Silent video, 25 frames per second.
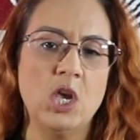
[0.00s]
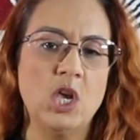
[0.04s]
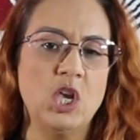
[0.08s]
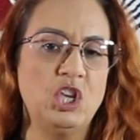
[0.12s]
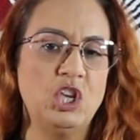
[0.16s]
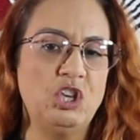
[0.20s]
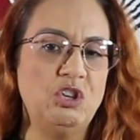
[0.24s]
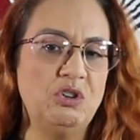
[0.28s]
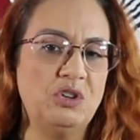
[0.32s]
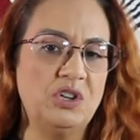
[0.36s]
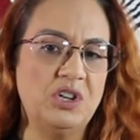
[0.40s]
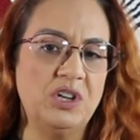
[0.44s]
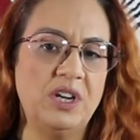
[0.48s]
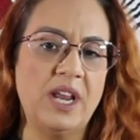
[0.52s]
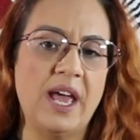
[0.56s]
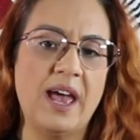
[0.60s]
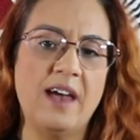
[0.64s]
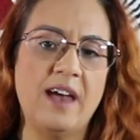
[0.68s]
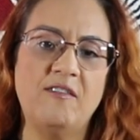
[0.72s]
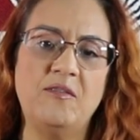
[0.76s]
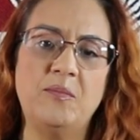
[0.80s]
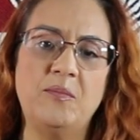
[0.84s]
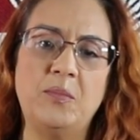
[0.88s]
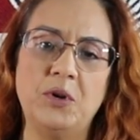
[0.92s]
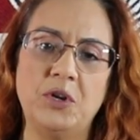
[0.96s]
You could
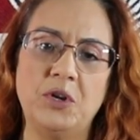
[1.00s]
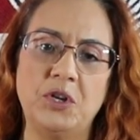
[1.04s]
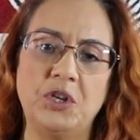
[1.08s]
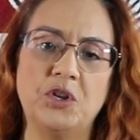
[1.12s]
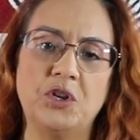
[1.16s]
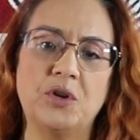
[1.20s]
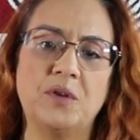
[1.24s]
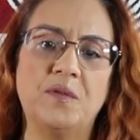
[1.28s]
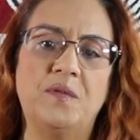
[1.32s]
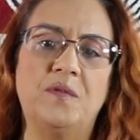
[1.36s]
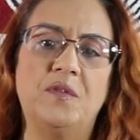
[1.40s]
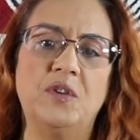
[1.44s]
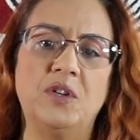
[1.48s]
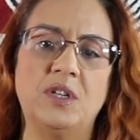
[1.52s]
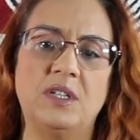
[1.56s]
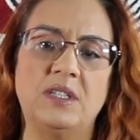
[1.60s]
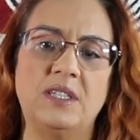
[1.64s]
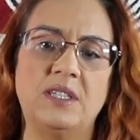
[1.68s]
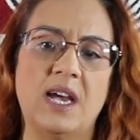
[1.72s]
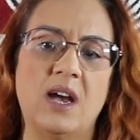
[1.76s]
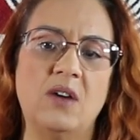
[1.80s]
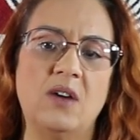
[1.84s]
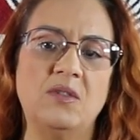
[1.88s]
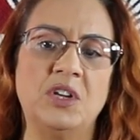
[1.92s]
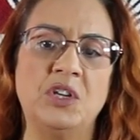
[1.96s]
have put your foot
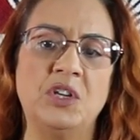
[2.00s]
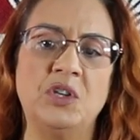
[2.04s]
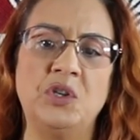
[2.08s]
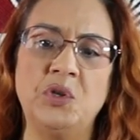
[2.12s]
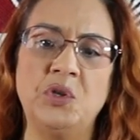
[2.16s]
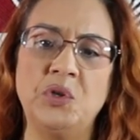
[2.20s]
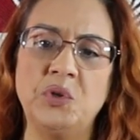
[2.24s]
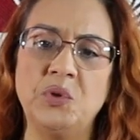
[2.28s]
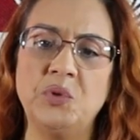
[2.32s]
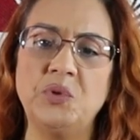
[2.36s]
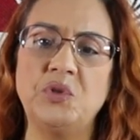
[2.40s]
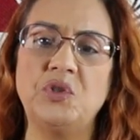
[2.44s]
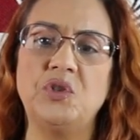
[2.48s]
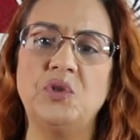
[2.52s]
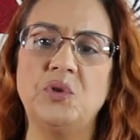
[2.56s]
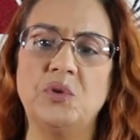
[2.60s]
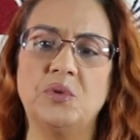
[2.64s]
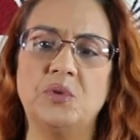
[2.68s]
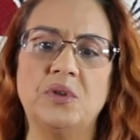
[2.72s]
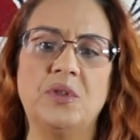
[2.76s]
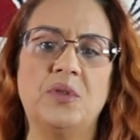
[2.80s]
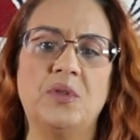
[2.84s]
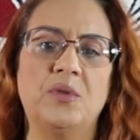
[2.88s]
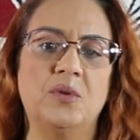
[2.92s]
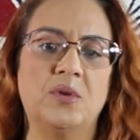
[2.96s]
down and used your
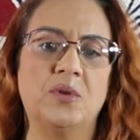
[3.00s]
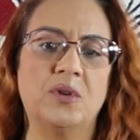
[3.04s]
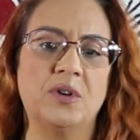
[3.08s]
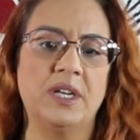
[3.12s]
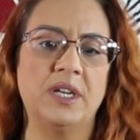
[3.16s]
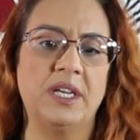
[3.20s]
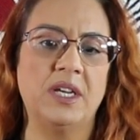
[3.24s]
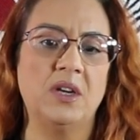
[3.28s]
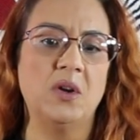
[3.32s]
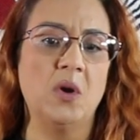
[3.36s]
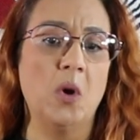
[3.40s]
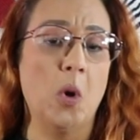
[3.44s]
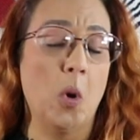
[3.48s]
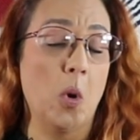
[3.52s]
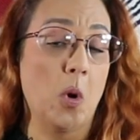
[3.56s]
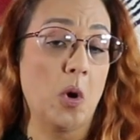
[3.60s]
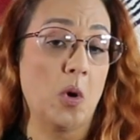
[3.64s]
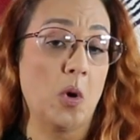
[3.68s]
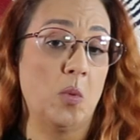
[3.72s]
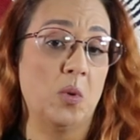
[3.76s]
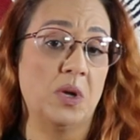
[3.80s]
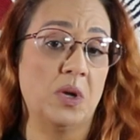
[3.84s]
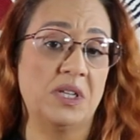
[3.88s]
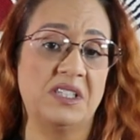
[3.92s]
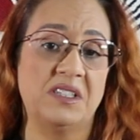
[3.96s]
authority, or
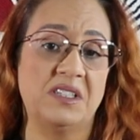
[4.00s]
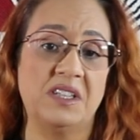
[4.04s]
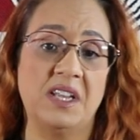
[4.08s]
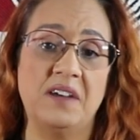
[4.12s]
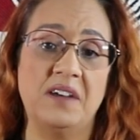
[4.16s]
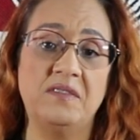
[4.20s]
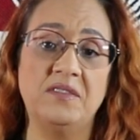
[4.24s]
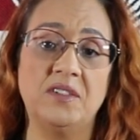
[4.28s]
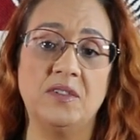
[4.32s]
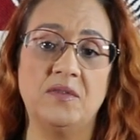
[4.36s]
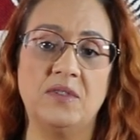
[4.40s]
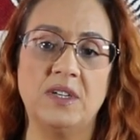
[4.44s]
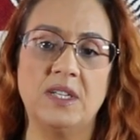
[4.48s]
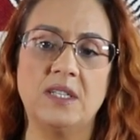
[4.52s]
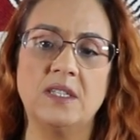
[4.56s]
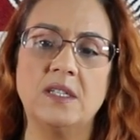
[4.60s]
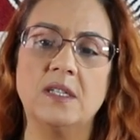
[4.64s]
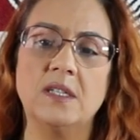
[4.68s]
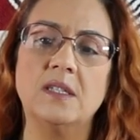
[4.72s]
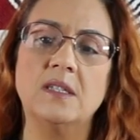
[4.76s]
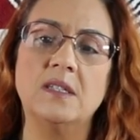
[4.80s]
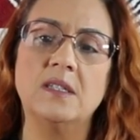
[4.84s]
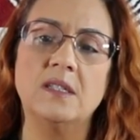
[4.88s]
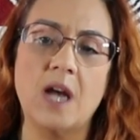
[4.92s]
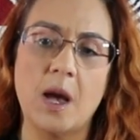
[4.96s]
what's left of it, to
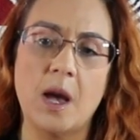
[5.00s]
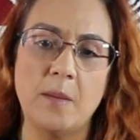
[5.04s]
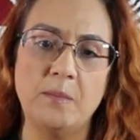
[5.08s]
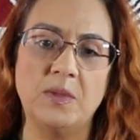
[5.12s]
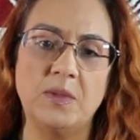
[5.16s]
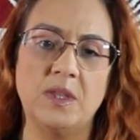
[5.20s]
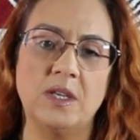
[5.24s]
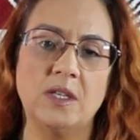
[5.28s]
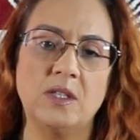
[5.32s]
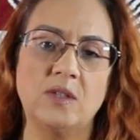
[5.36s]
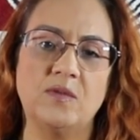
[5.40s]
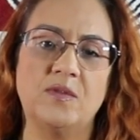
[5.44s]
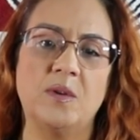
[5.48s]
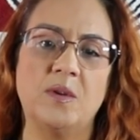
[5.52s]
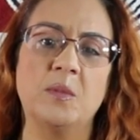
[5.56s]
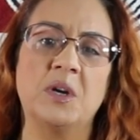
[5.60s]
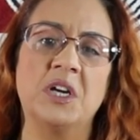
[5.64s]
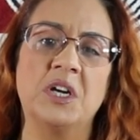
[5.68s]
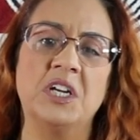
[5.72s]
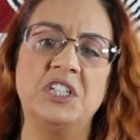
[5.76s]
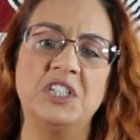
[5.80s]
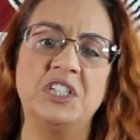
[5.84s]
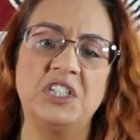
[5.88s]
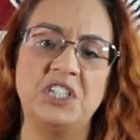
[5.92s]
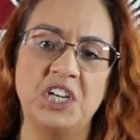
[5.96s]
stop this from
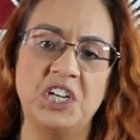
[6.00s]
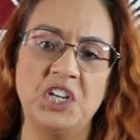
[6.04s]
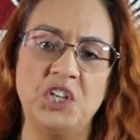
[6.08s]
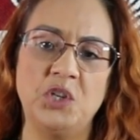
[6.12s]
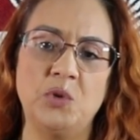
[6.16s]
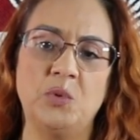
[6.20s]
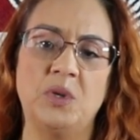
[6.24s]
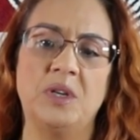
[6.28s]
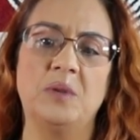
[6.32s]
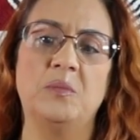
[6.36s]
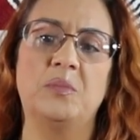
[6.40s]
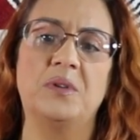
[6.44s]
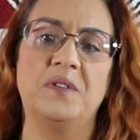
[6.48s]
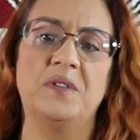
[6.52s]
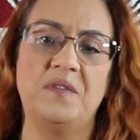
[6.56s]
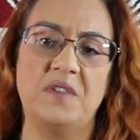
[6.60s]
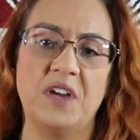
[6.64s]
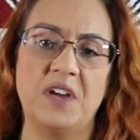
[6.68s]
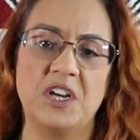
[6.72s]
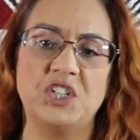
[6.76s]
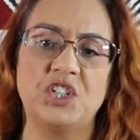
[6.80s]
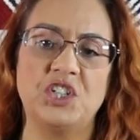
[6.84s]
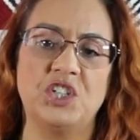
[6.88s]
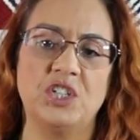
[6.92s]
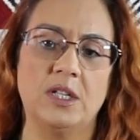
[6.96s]
continuing
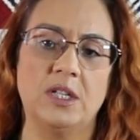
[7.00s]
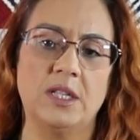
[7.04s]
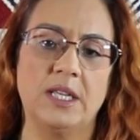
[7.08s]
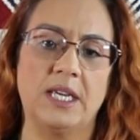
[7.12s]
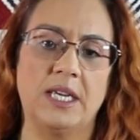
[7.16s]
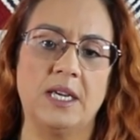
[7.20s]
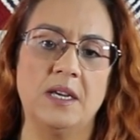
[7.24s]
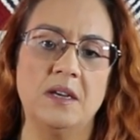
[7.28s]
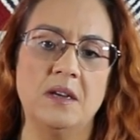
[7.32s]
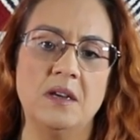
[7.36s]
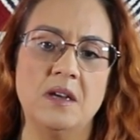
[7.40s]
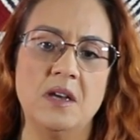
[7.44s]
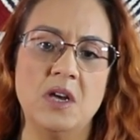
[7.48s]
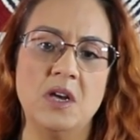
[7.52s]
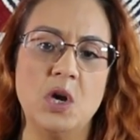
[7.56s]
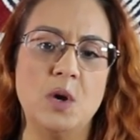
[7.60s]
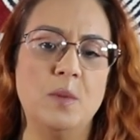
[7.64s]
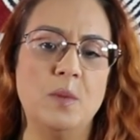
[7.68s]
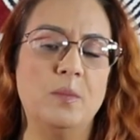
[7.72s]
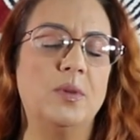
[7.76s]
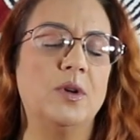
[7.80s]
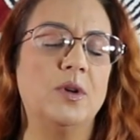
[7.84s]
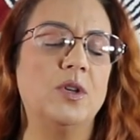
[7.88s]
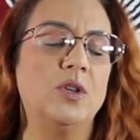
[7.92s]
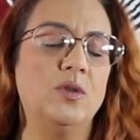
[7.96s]
professionally,
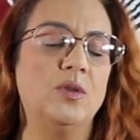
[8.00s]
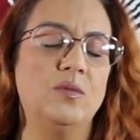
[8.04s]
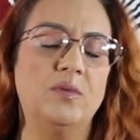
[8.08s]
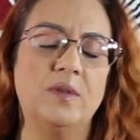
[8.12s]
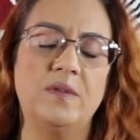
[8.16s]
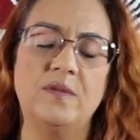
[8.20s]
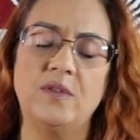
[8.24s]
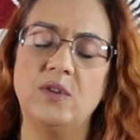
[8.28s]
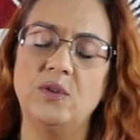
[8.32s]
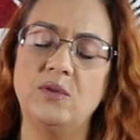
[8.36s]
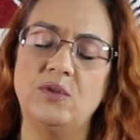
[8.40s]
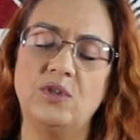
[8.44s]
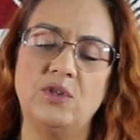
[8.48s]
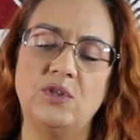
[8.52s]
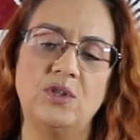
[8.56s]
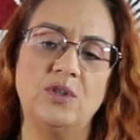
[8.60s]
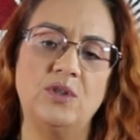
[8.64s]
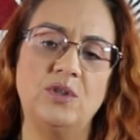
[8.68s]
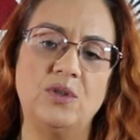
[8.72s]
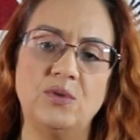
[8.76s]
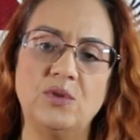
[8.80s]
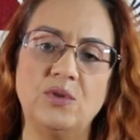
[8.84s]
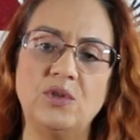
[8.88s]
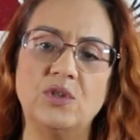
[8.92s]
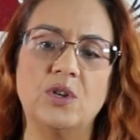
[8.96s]
but you refused to
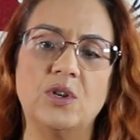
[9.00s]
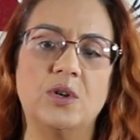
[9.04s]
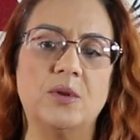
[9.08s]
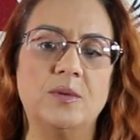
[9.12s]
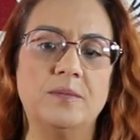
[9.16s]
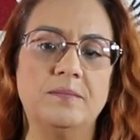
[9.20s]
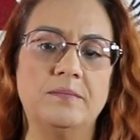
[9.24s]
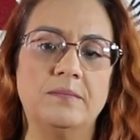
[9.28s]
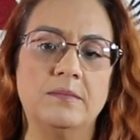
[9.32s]
do so.